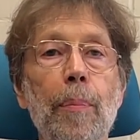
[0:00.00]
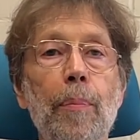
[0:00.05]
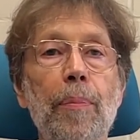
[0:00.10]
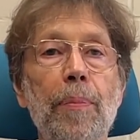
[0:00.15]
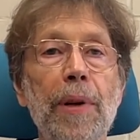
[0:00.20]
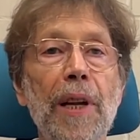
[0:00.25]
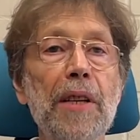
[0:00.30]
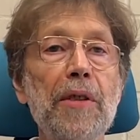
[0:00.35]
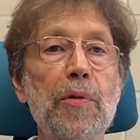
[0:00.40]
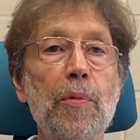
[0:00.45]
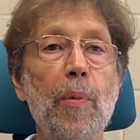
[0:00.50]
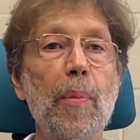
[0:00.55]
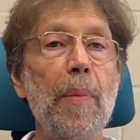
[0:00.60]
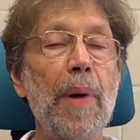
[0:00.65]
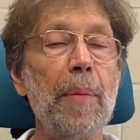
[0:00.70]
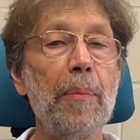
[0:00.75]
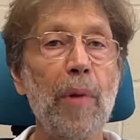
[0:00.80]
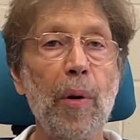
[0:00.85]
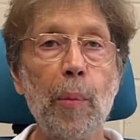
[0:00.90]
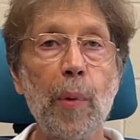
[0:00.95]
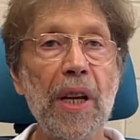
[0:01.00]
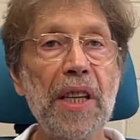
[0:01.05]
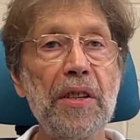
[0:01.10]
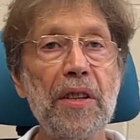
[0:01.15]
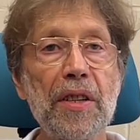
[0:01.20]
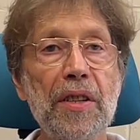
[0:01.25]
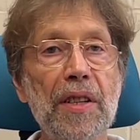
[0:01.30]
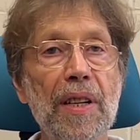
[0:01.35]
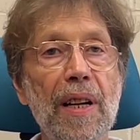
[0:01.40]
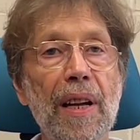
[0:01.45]
Please remember, we
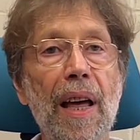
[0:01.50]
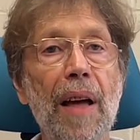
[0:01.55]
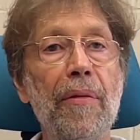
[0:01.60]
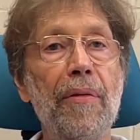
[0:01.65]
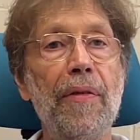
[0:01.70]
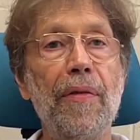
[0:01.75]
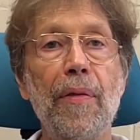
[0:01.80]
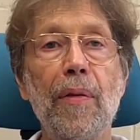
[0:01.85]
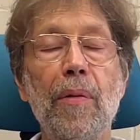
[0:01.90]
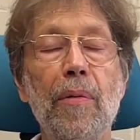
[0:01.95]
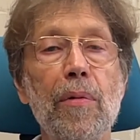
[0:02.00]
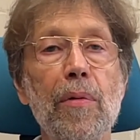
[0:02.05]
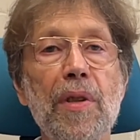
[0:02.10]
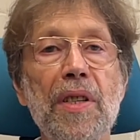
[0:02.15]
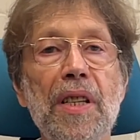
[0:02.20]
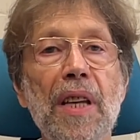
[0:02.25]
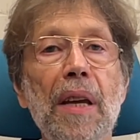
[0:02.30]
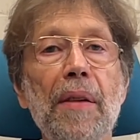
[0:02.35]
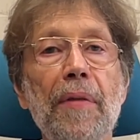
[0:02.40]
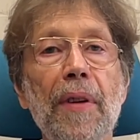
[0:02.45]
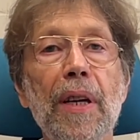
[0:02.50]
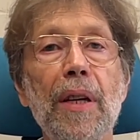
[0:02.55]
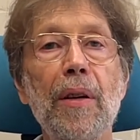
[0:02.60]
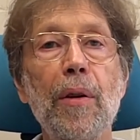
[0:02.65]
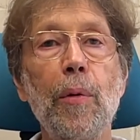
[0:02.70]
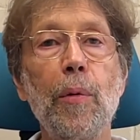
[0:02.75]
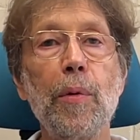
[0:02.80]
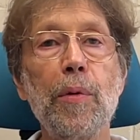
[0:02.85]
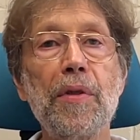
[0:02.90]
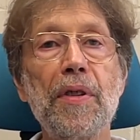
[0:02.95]
just love receiving
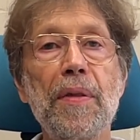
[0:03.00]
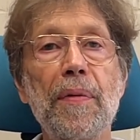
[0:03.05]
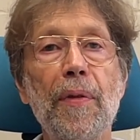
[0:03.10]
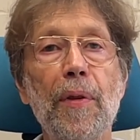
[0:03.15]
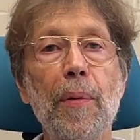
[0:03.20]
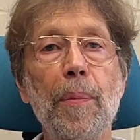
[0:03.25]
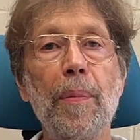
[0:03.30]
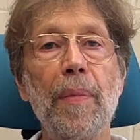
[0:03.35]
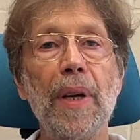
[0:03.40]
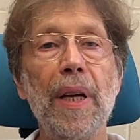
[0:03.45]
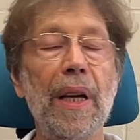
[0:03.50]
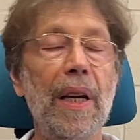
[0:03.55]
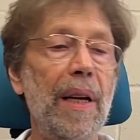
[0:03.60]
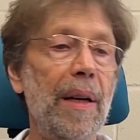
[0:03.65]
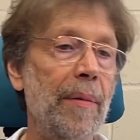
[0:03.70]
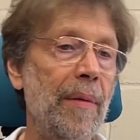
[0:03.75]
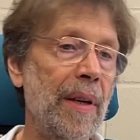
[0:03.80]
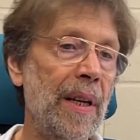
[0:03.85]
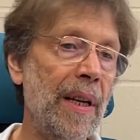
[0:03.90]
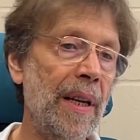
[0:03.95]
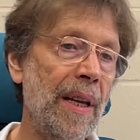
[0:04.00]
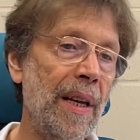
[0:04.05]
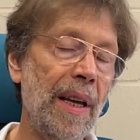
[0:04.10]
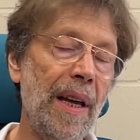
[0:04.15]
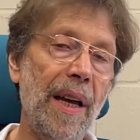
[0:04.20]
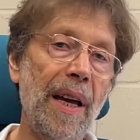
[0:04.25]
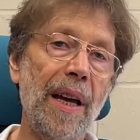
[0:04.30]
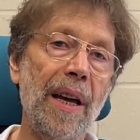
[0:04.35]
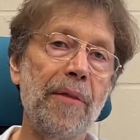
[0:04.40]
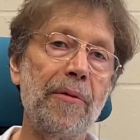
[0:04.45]
calls
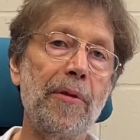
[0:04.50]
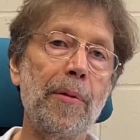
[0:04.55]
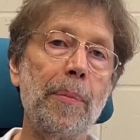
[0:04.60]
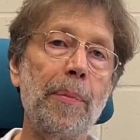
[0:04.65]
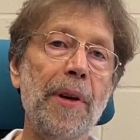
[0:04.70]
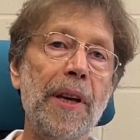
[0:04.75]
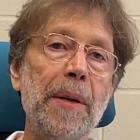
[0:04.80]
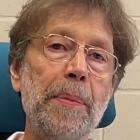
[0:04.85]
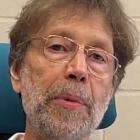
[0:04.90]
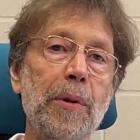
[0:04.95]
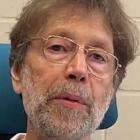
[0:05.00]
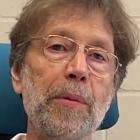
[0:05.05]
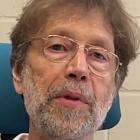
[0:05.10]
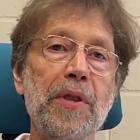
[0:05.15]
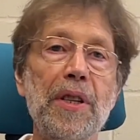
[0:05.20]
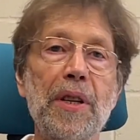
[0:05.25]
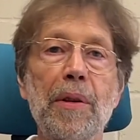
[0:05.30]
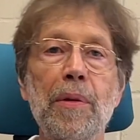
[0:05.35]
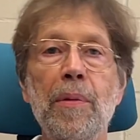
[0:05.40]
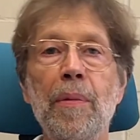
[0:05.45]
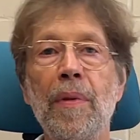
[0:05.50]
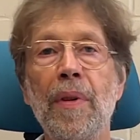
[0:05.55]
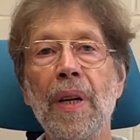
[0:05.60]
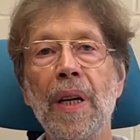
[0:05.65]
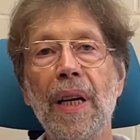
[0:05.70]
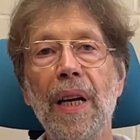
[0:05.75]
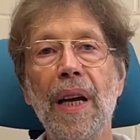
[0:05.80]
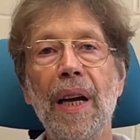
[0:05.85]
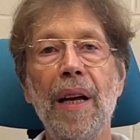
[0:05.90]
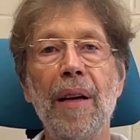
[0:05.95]
from people to
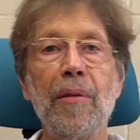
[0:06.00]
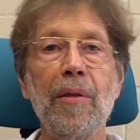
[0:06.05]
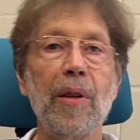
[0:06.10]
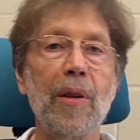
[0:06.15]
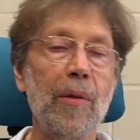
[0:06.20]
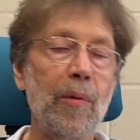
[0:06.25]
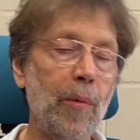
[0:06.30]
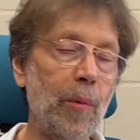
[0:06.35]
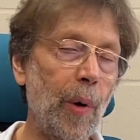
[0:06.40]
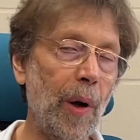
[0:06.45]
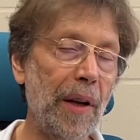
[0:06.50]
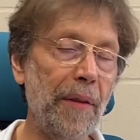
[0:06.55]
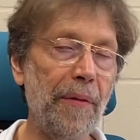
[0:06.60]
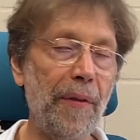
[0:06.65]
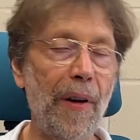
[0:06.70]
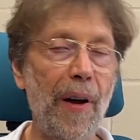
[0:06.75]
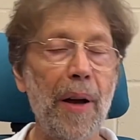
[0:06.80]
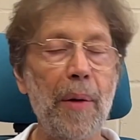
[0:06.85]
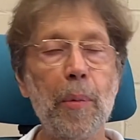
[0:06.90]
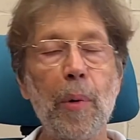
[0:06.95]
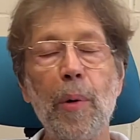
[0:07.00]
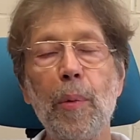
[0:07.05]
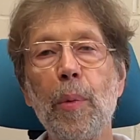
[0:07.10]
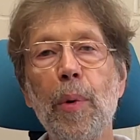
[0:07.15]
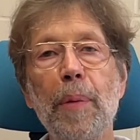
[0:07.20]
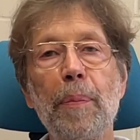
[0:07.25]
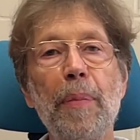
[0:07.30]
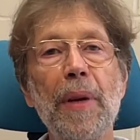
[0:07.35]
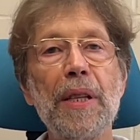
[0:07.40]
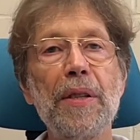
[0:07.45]
qualify what
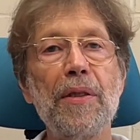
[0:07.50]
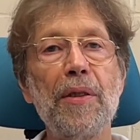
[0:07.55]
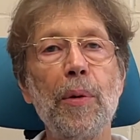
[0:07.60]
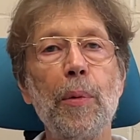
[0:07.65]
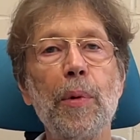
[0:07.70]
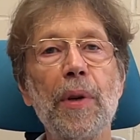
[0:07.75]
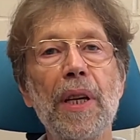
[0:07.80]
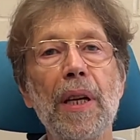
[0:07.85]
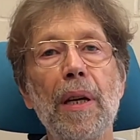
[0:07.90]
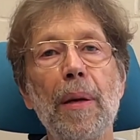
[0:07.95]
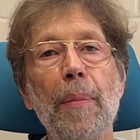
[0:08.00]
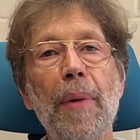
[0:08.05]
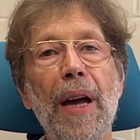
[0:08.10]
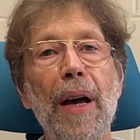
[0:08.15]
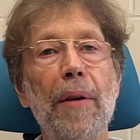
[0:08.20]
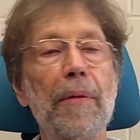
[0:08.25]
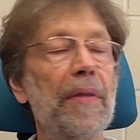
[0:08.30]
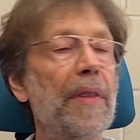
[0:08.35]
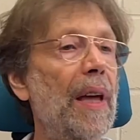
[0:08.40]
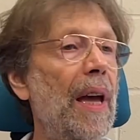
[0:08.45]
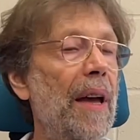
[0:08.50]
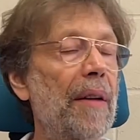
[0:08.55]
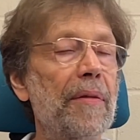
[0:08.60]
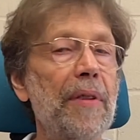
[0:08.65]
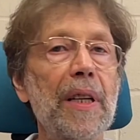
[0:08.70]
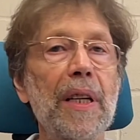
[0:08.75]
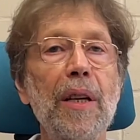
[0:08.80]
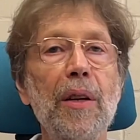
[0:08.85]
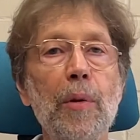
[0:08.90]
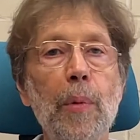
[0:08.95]
we've been talking about, if they have
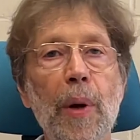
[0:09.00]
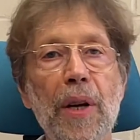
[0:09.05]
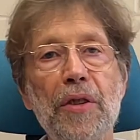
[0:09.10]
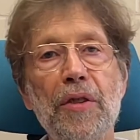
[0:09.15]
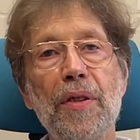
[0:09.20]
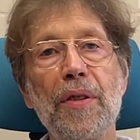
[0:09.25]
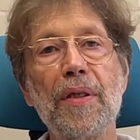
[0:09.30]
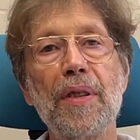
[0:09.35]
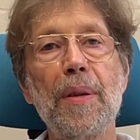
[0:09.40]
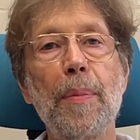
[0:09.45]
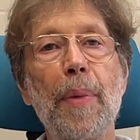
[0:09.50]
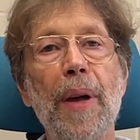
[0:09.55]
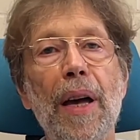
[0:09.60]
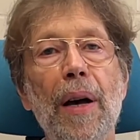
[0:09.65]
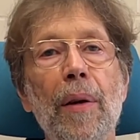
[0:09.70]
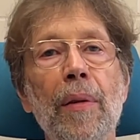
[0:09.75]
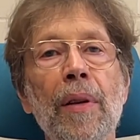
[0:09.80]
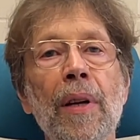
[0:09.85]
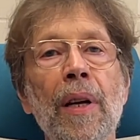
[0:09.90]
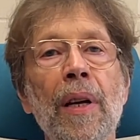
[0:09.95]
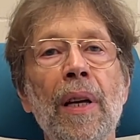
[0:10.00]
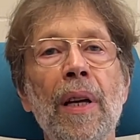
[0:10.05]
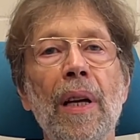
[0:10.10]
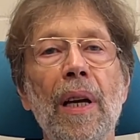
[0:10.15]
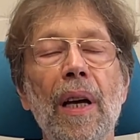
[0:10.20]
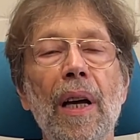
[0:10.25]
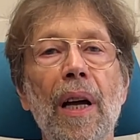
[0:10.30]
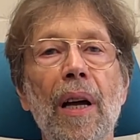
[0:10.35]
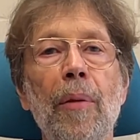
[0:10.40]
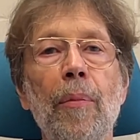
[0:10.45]
any questions about
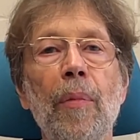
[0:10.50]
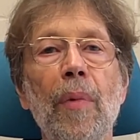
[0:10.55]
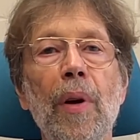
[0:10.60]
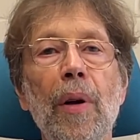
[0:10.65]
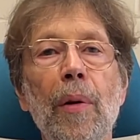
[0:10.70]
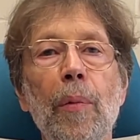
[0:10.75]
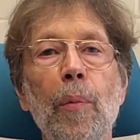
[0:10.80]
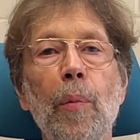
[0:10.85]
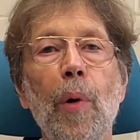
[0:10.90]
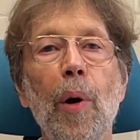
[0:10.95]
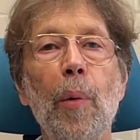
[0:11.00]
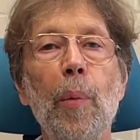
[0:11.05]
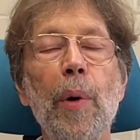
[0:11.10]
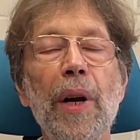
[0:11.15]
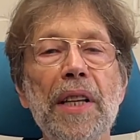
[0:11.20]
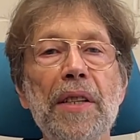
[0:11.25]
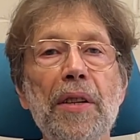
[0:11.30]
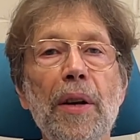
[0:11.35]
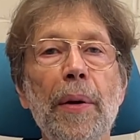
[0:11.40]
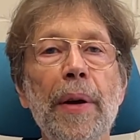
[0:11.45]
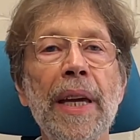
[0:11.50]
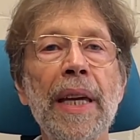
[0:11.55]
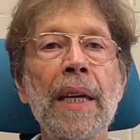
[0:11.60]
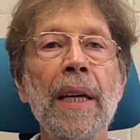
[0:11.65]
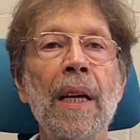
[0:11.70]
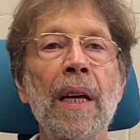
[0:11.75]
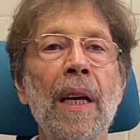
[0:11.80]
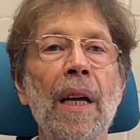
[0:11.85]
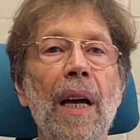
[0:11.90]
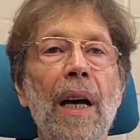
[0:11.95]
what we're doing.
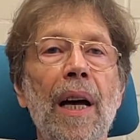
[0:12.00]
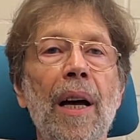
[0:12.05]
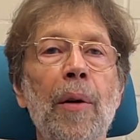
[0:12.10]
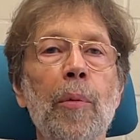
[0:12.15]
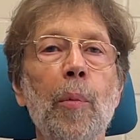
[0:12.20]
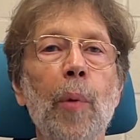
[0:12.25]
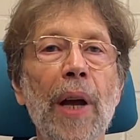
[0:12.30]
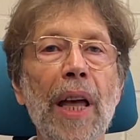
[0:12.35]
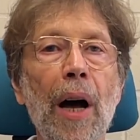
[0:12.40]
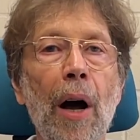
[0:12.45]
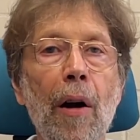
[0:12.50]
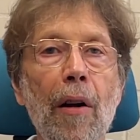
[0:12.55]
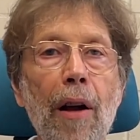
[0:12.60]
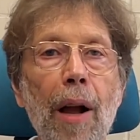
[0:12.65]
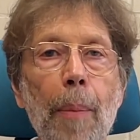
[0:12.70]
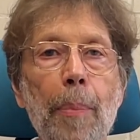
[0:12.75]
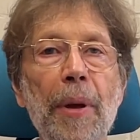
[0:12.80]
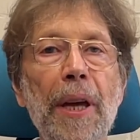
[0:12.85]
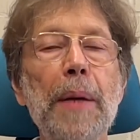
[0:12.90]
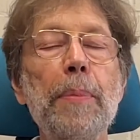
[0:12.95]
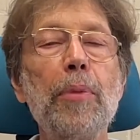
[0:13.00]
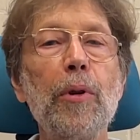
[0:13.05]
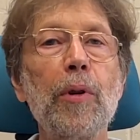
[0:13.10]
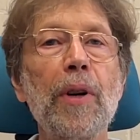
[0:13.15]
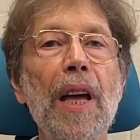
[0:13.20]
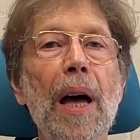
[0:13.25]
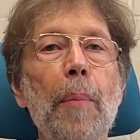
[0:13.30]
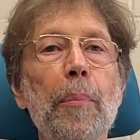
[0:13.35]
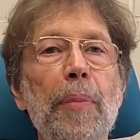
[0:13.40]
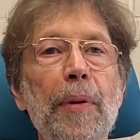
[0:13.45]
We are a people
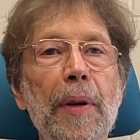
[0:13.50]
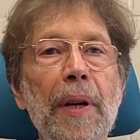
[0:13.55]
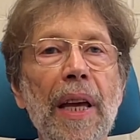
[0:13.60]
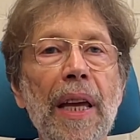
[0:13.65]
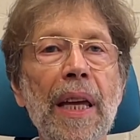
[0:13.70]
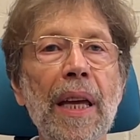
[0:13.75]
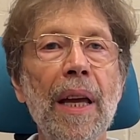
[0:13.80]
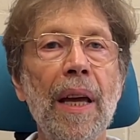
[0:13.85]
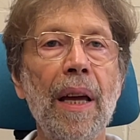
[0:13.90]
company.